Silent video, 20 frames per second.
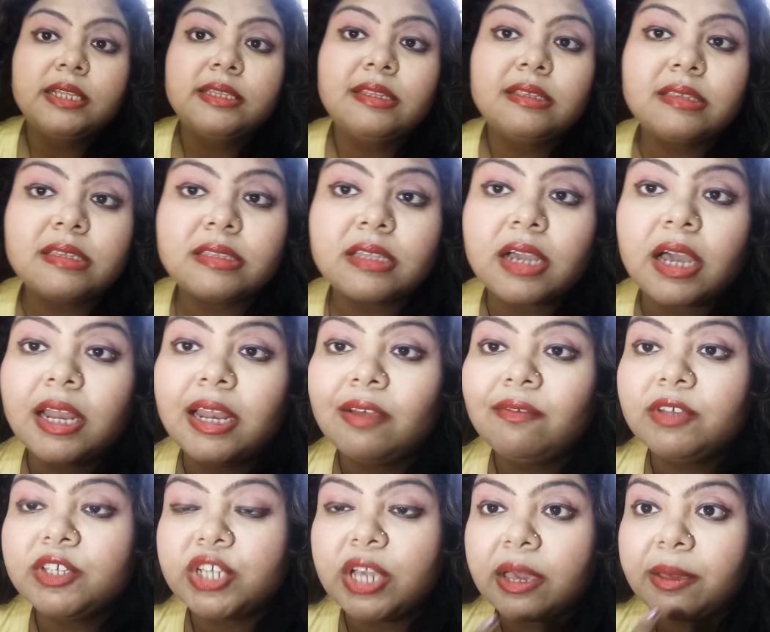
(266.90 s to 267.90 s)
This is the
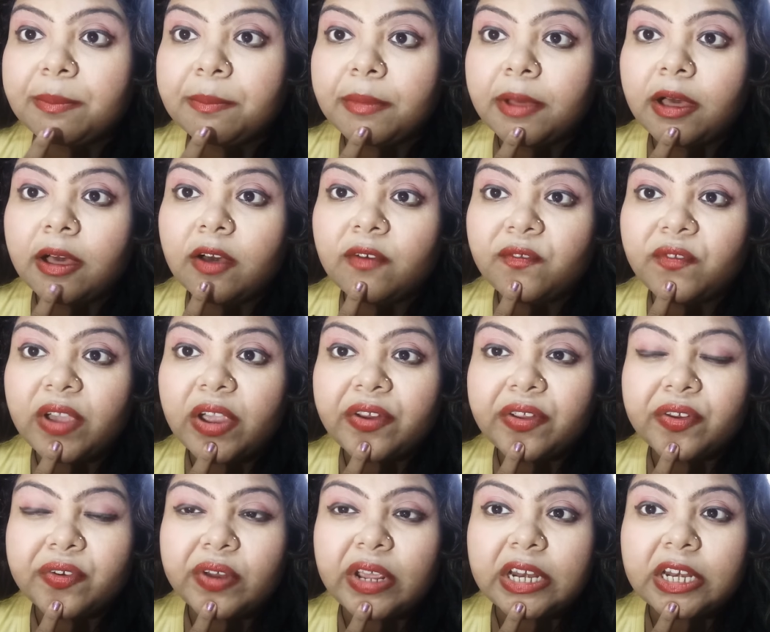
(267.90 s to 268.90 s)
color which I am
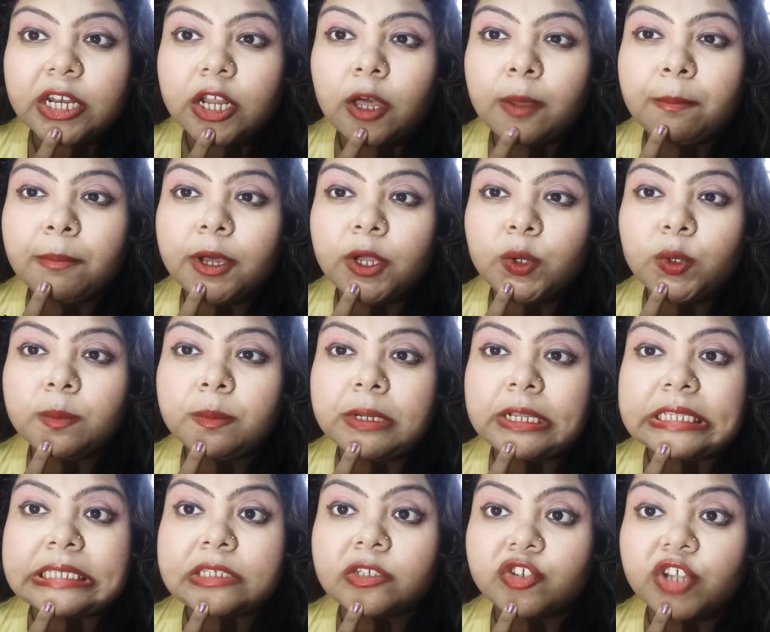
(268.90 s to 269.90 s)
wearing right now, maroon
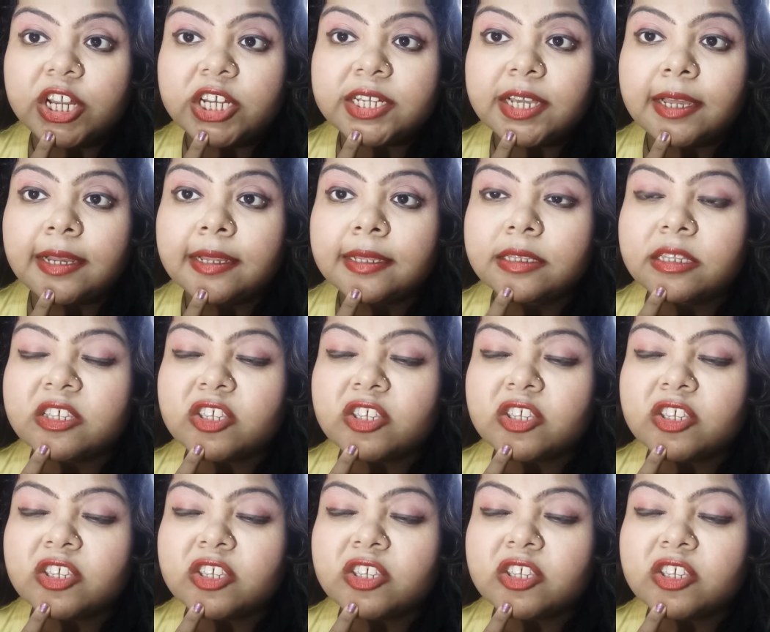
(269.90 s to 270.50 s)
plus red color.